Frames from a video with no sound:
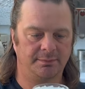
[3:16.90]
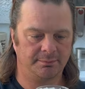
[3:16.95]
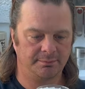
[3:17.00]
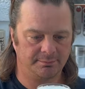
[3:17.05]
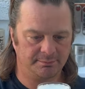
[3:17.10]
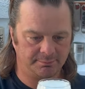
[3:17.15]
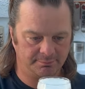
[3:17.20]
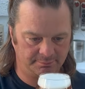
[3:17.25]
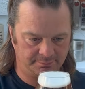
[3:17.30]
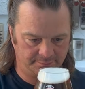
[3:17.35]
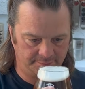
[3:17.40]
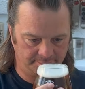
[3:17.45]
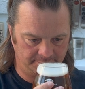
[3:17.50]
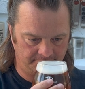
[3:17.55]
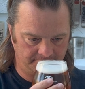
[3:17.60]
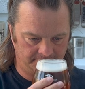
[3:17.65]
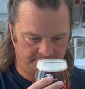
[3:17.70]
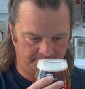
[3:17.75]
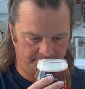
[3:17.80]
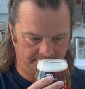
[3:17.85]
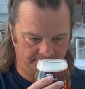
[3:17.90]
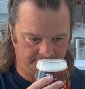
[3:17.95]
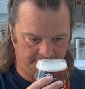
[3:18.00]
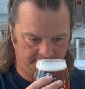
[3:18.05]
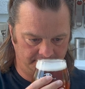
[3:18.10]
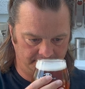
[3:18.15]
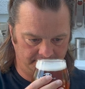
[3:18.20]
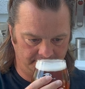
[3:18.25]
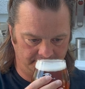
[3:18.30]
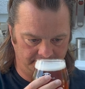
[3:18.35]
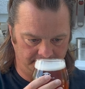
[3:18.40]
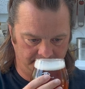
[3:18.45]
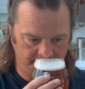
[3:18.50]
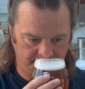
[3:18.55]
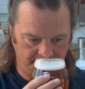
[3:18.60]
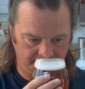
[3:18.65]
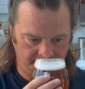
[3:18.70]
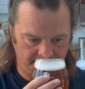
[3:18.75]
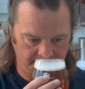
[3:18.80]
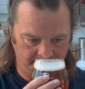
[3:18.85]

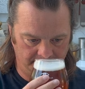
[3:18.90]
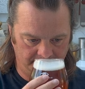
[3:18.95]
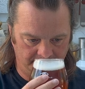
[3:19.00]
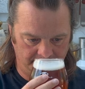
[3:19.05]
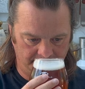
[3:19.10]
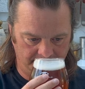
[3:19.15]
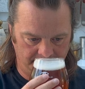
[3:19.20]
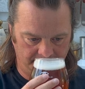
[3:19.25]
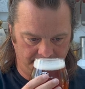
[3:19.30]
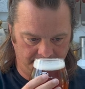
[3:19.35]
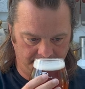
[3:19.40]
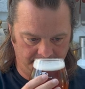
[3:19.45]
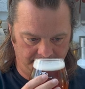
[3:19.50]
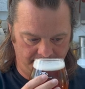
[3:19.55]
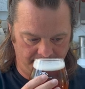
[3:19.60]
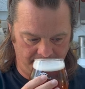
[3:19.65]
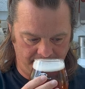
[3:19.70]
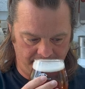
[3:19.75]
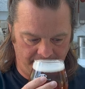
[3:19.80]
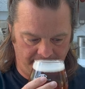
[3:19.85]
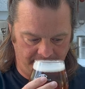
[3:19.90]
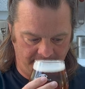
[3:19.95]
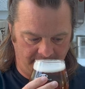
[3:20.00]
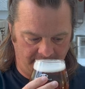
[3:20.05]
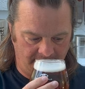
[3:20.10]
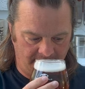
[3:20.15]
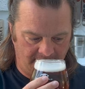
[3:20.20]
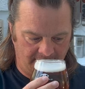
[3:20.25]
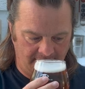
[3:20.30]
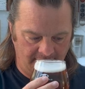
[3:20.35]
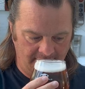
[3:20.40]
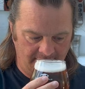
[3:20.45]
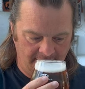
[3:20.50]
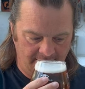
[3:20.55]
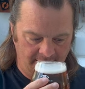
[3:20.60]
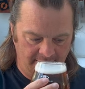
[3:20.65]
No one is speaking in this clip.